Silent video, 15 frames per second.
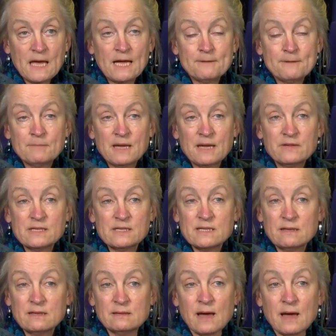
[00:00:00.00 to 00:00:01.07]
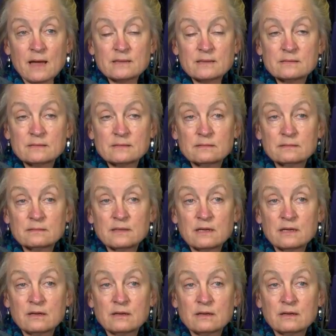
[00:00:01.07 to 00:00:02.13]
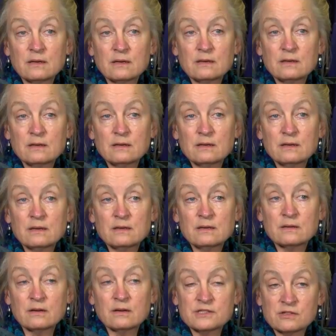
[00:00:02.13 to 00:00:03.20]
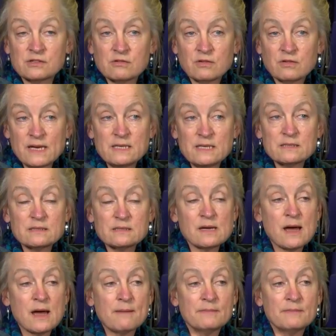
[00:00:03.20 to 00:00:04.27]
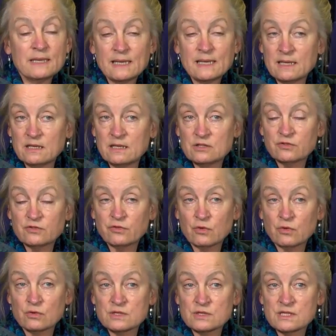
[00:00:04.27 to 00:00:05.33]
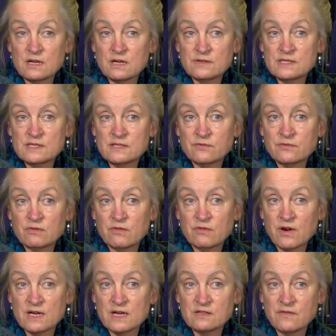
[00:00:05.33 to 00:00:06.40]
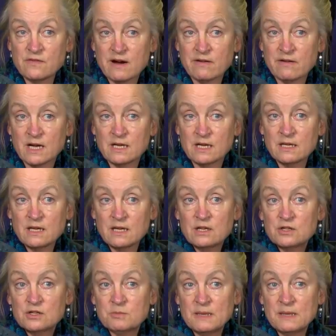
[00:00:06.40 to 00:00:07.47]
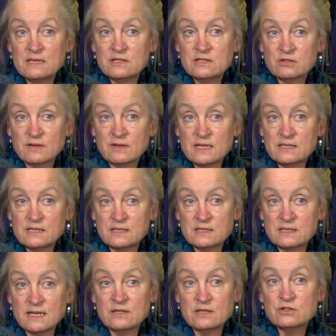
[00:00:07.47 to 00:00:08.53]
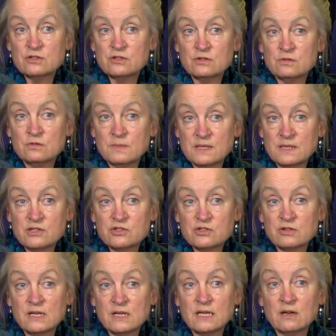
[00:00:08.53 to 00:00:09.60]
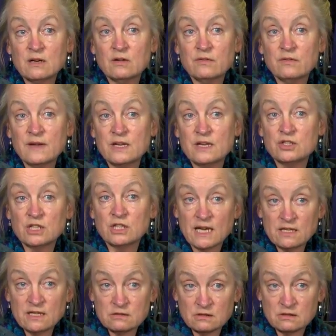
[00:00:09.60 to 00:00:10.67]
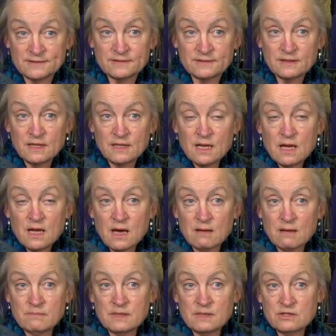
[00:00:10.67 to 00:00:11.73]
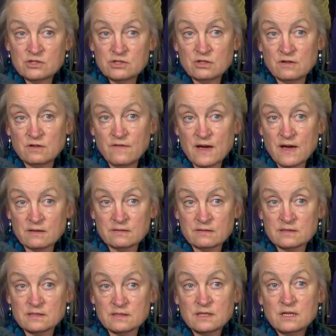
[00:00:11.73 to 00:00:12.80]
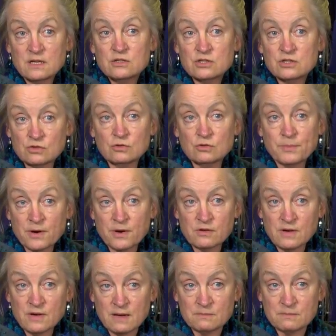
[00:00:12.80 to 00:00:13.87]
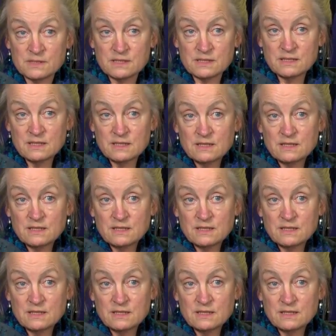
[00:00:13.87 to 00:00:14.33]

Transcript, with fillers: Um, having said that, there there is a great um, need for services for refractive error to be integrated into Ministry of Education and Ministry of Health's school programs.